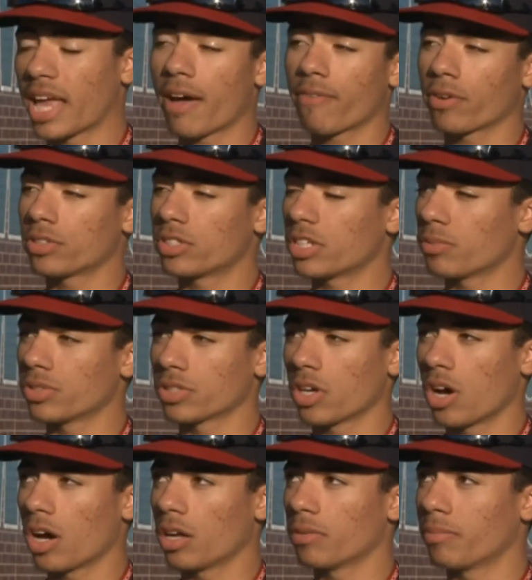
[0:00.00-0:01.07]
Half our team was
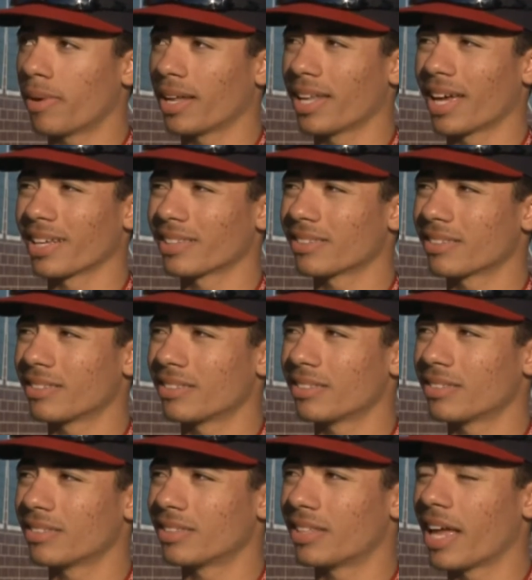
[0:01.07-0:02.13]
gone by like
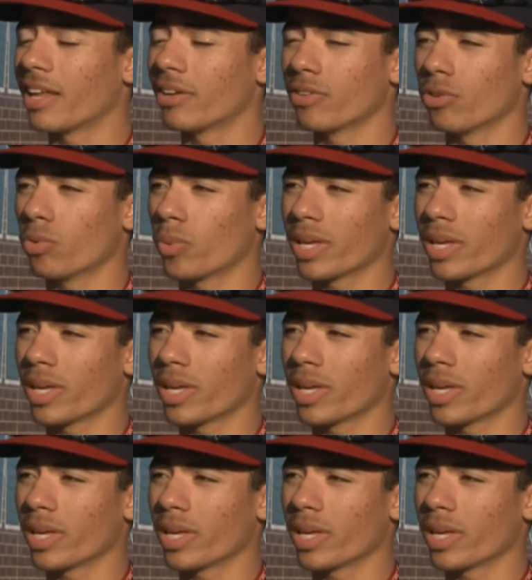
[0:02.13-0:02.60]
the end of the